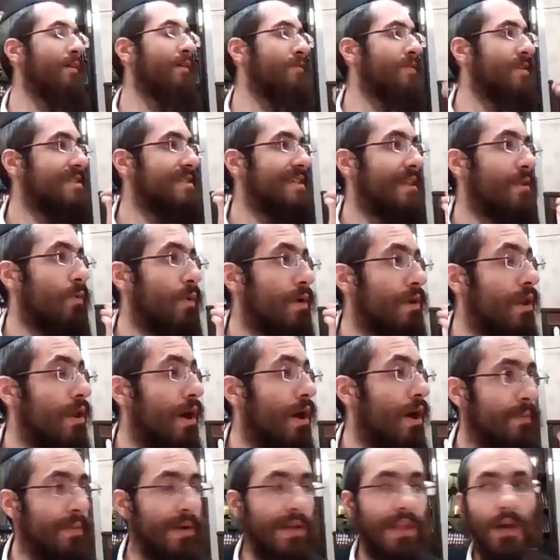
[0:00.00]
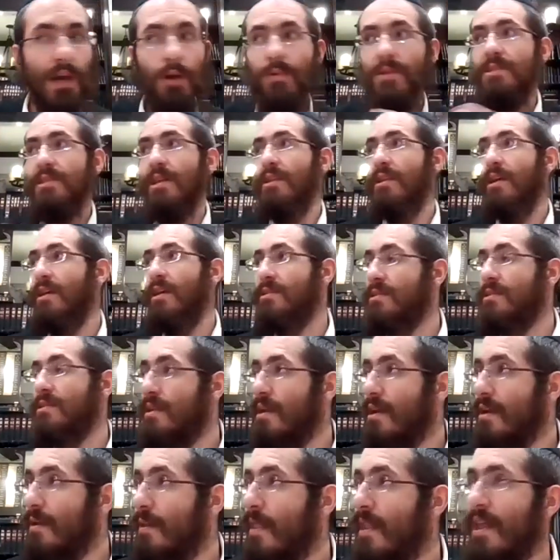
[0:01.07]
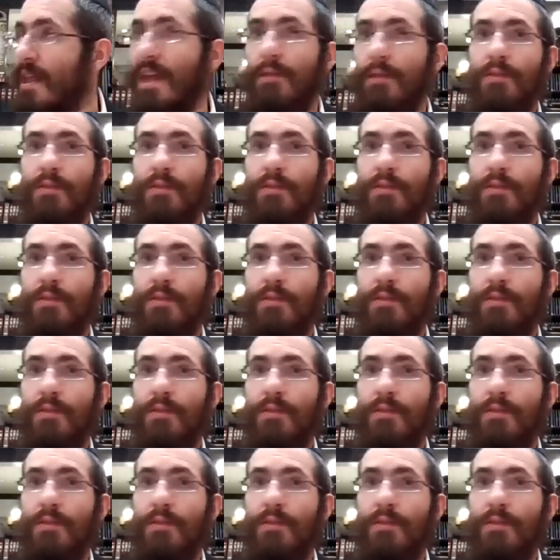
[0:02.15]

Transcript: don't have to say the word la'imer like we said yesterday.